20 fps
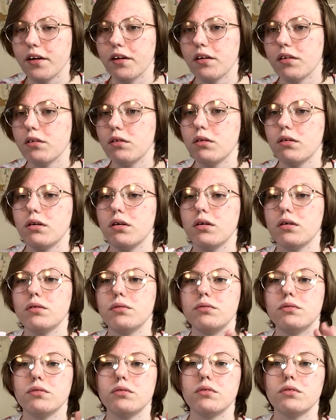They're
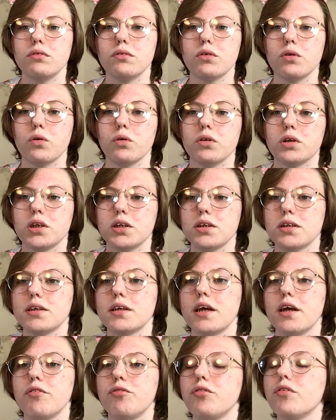
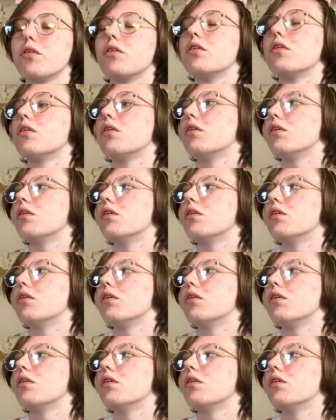gorgeous. If